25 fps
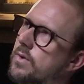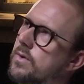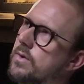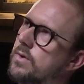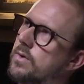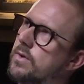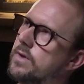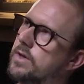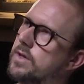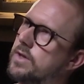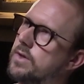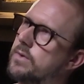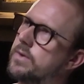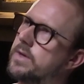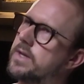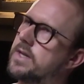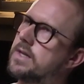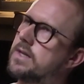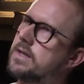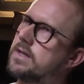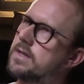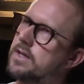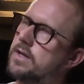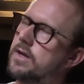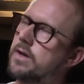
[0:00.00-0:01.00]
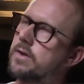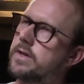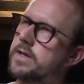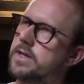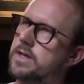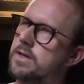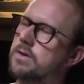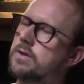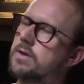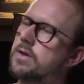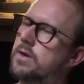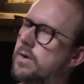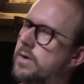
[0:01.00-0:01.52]
you can, like you
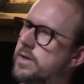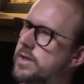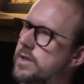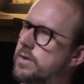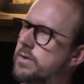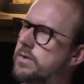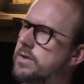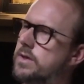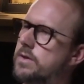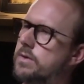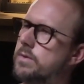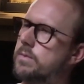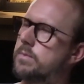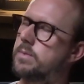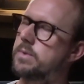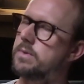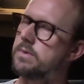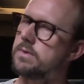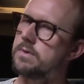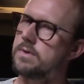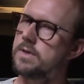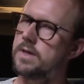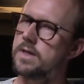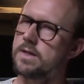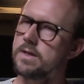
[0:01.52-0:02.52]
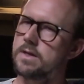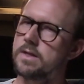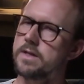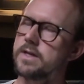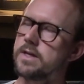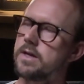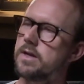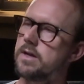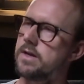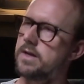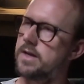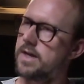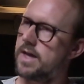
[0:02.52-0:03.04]
can go on YouTube and click
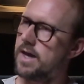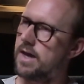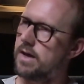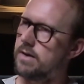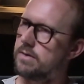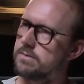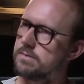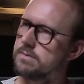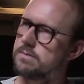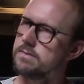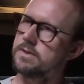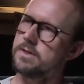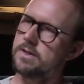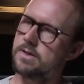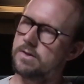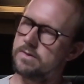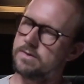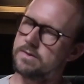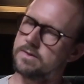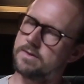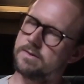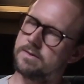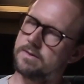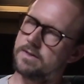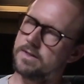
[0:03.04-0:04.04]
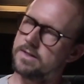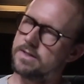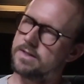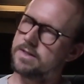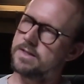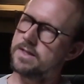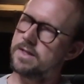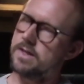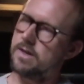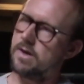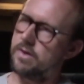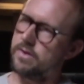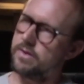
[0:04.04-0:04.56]
on an account, and
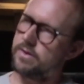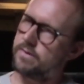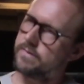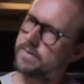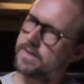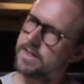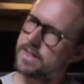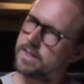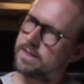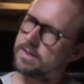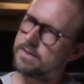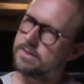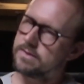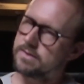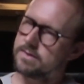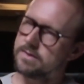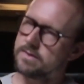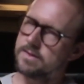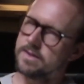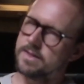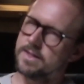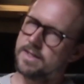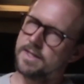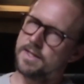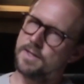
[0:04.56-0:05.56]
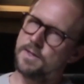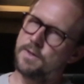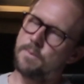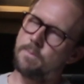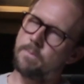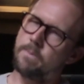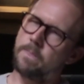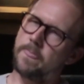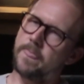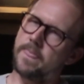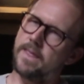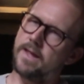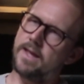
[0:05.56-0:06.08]
see all their videos.
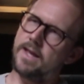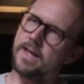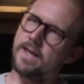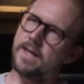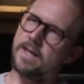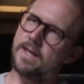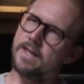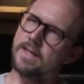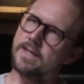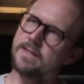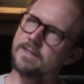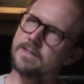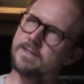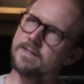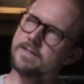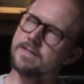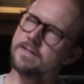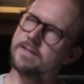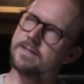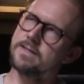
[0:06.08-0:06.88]
And,